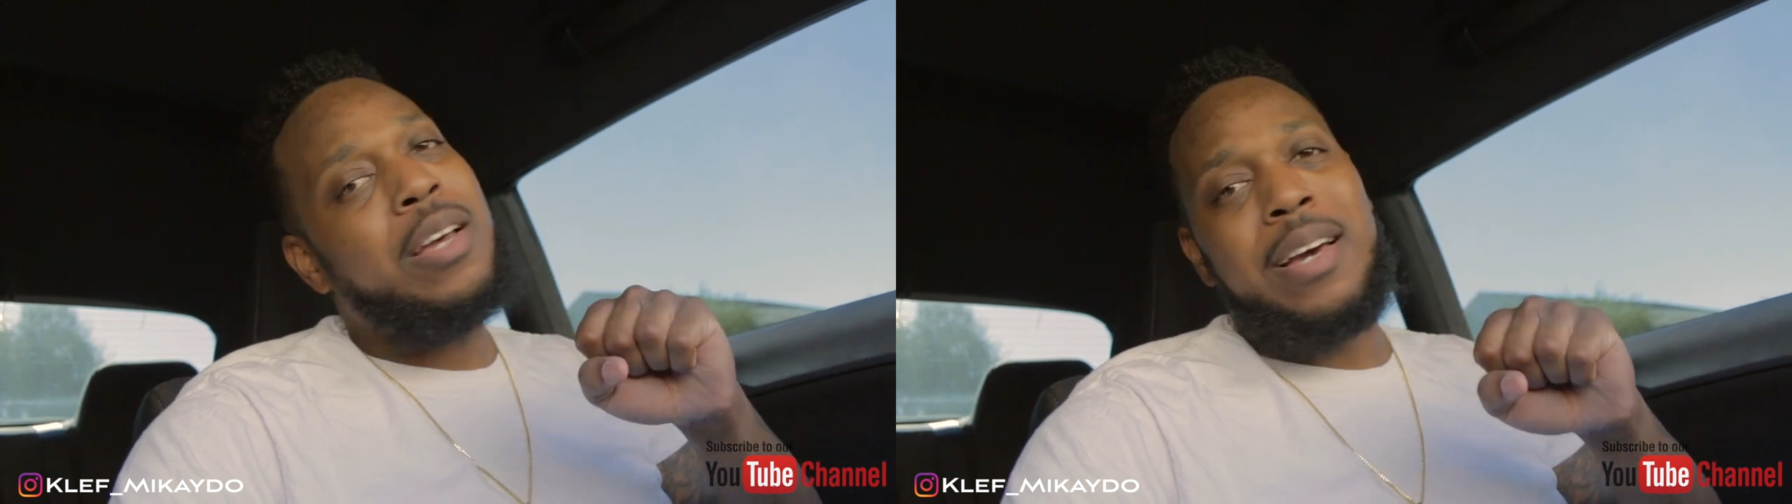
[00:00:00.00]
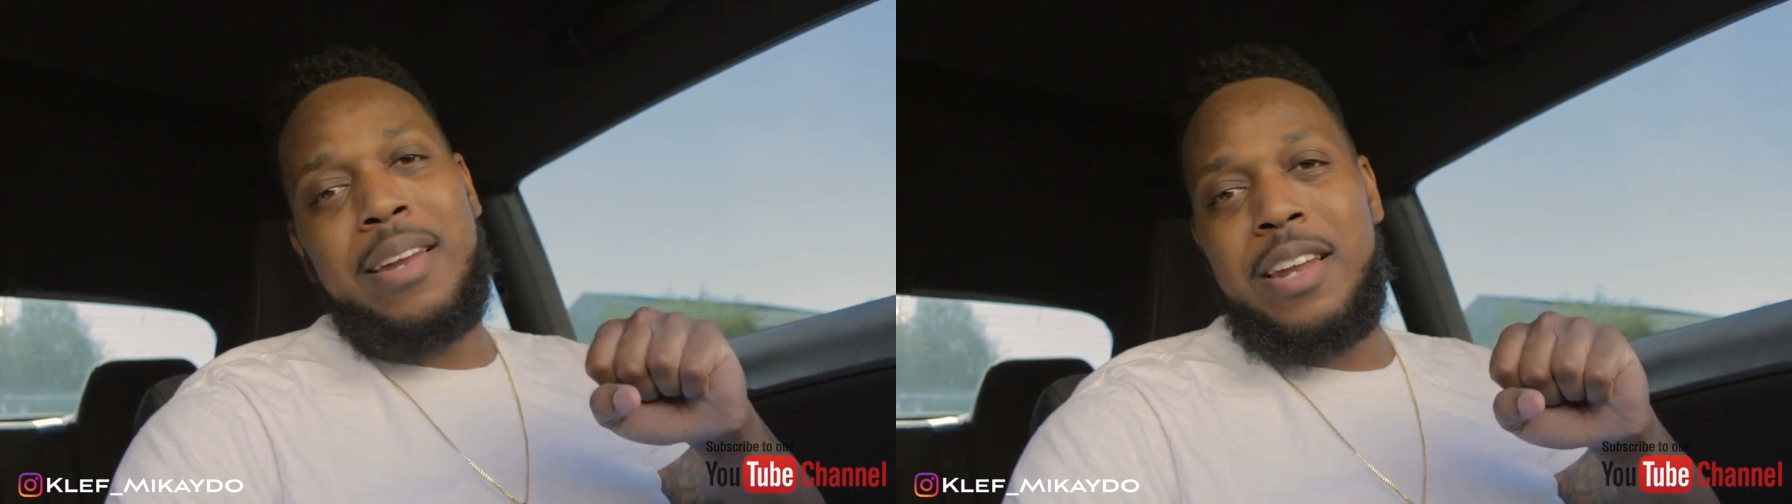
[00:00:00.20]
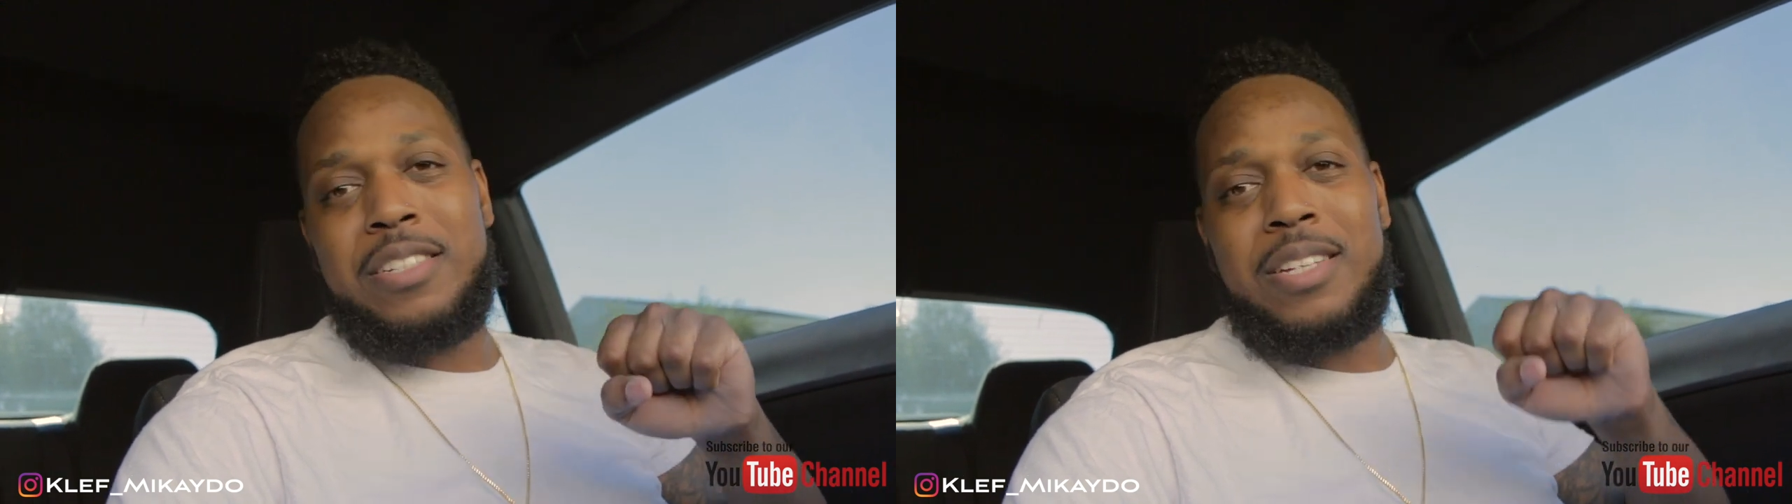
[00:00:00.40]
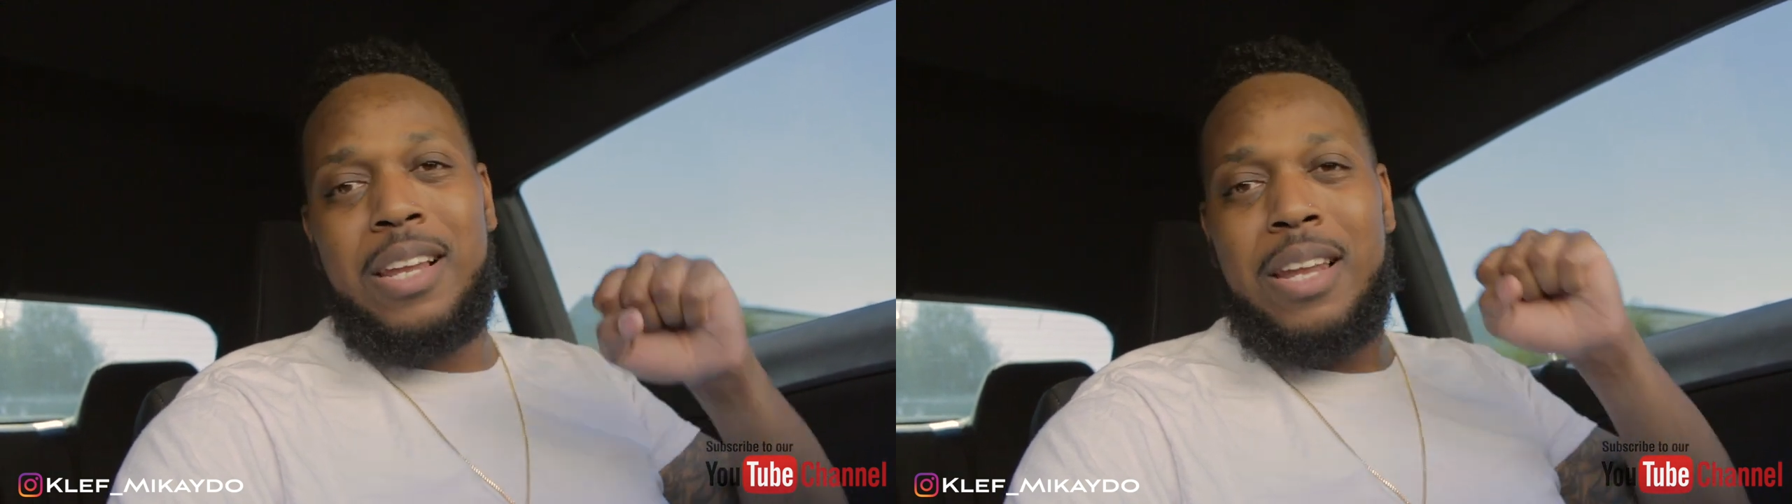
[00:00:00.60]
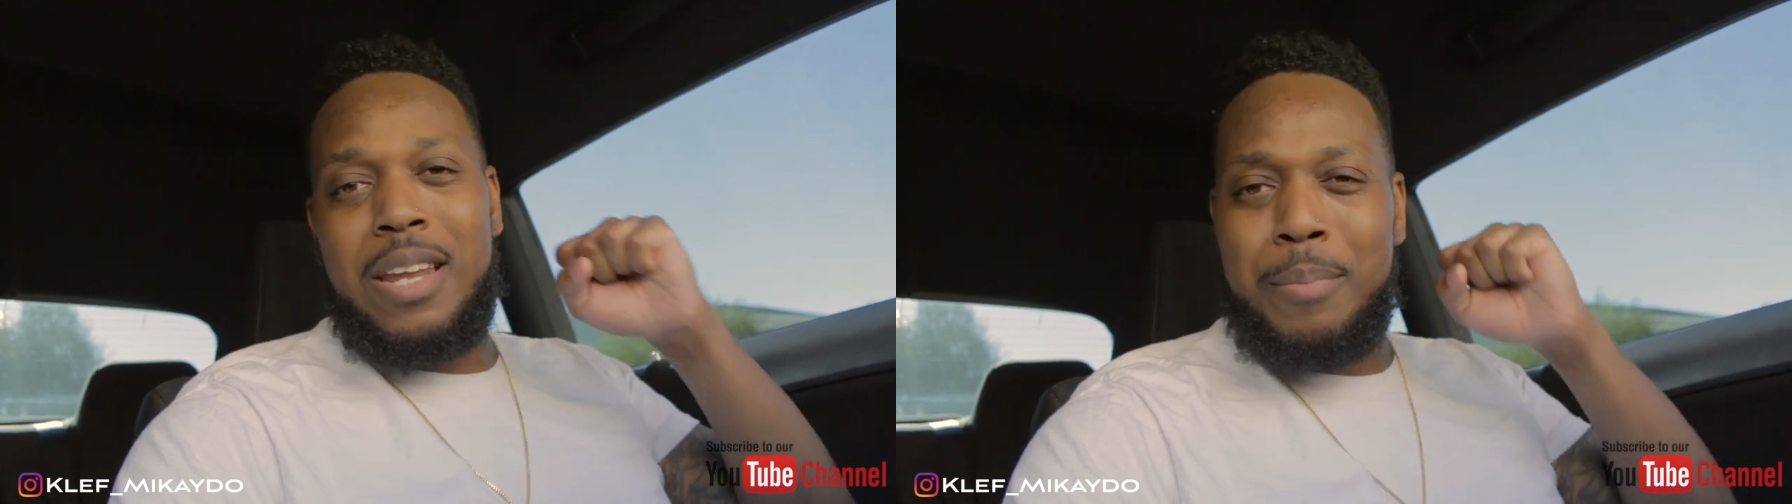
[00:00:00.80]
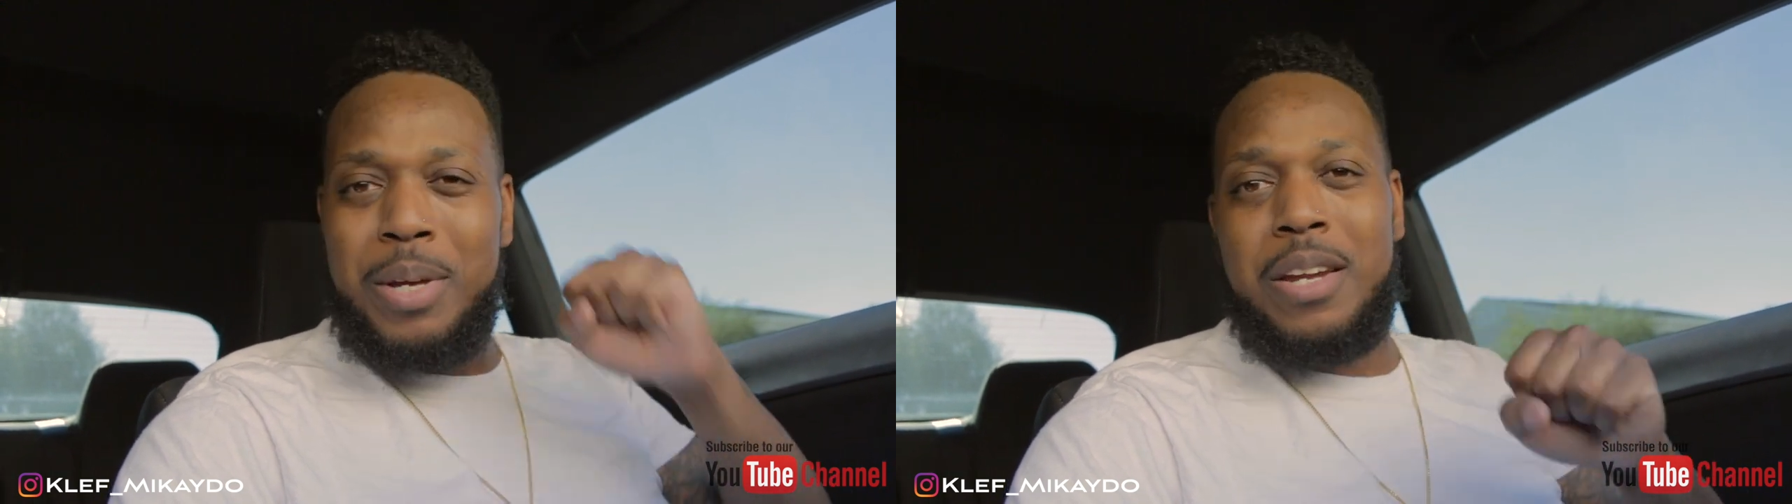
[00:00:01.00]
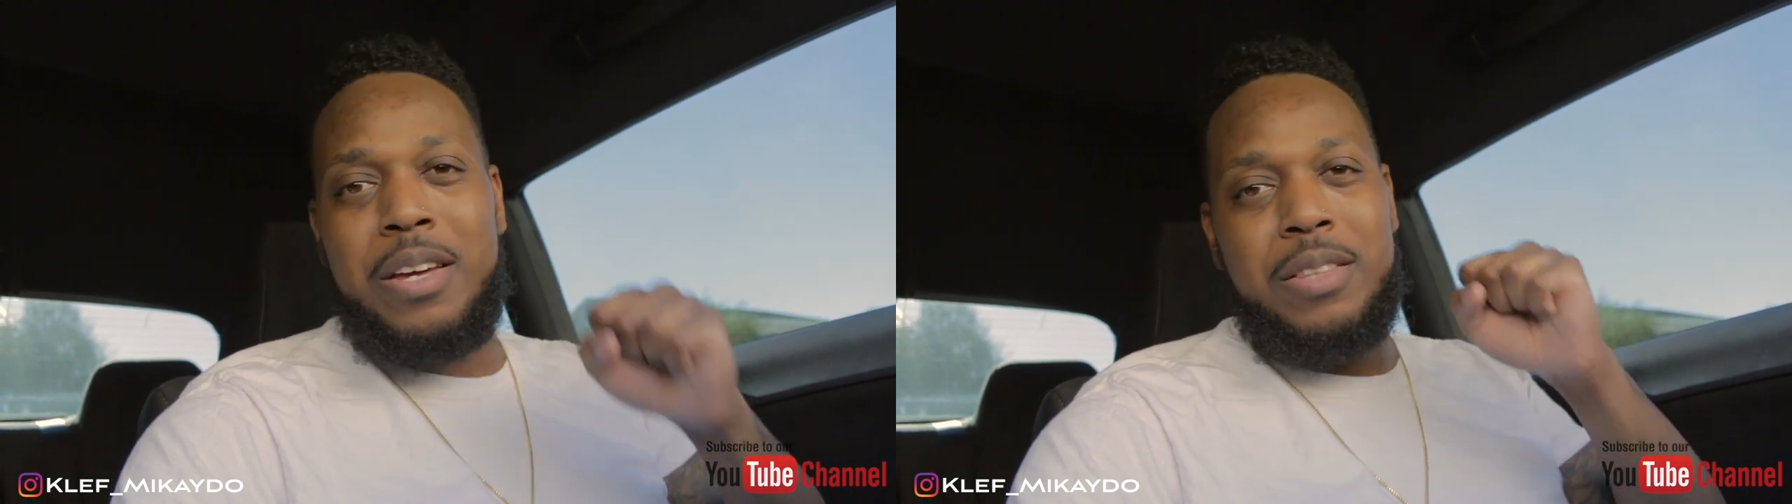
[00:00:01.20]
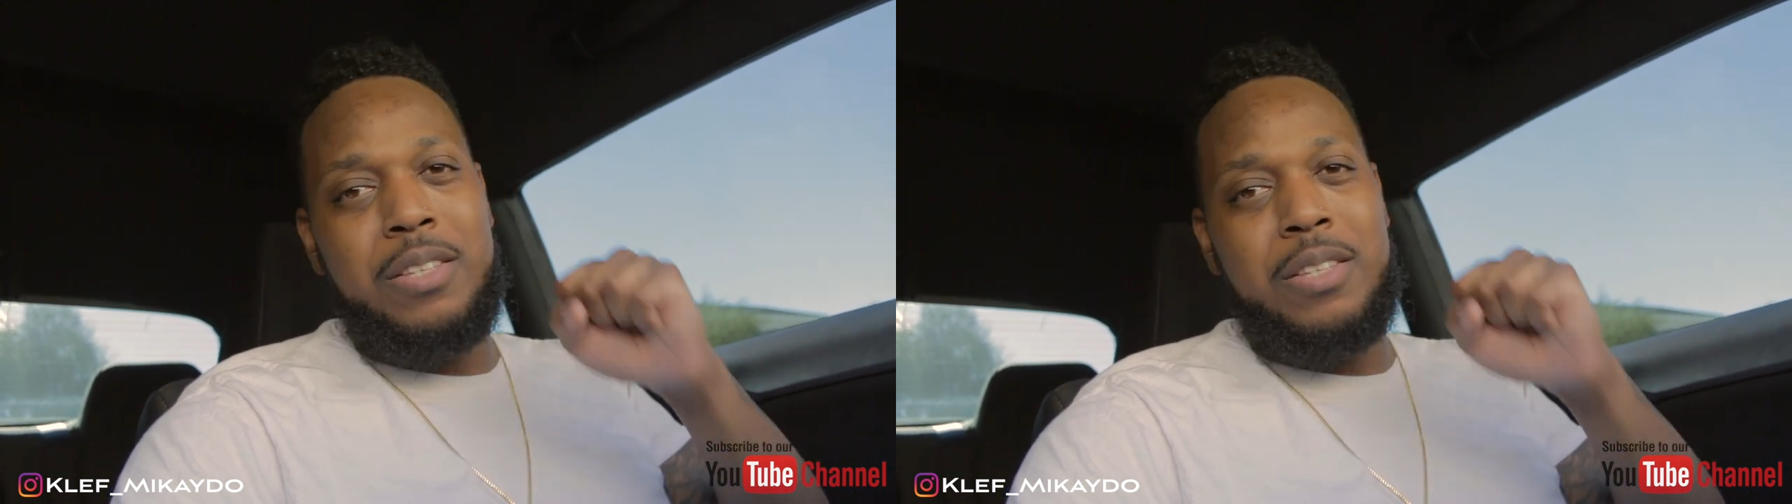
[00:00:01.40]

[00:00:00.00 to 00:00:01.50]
and let's eliminate